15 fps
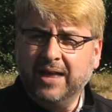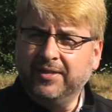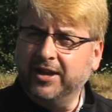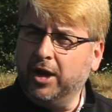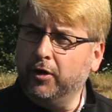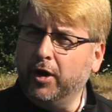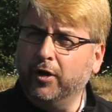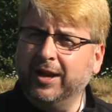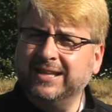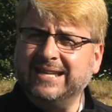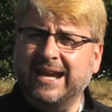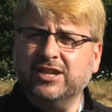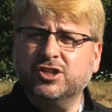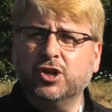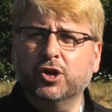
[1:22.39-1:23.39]
They don't only
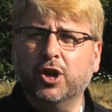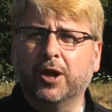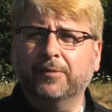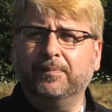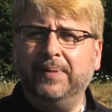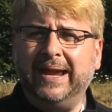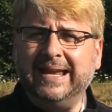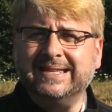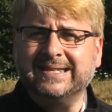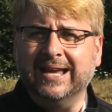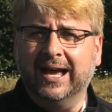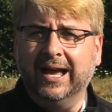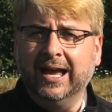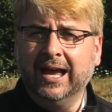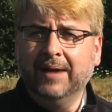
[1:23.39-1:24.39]
taste good on
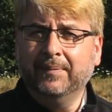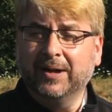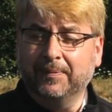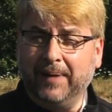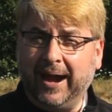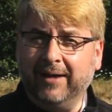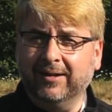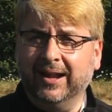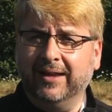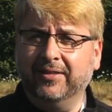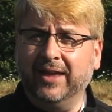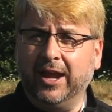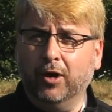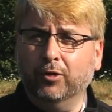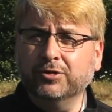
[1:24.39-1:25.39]
pizza, but apparently
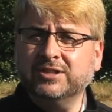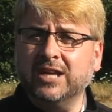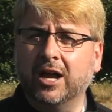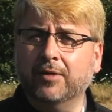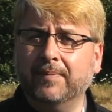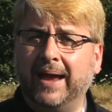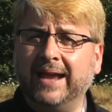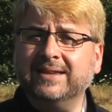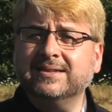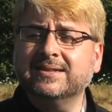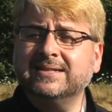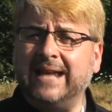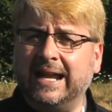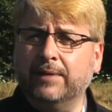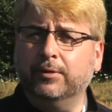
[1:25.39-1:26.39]
they also make
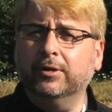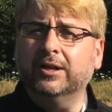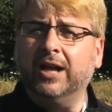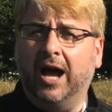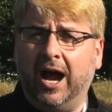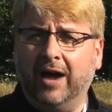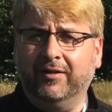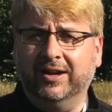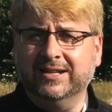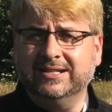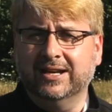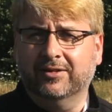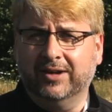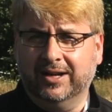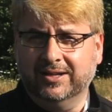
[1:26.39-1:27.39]
sustainable car
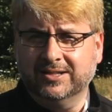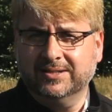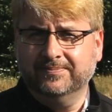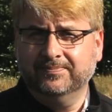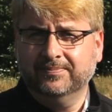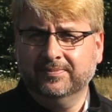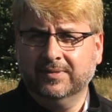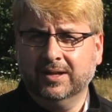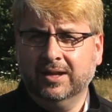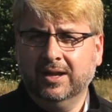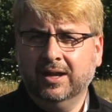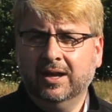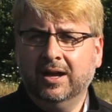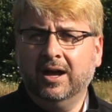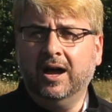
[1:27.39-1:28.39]
interiors.
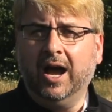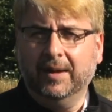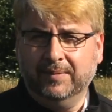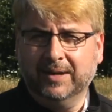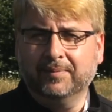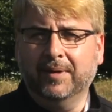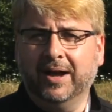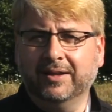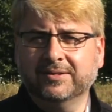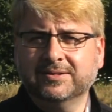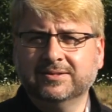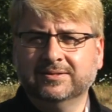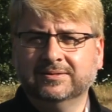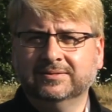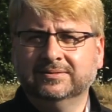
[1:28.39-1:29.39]
I'm Nik Miles.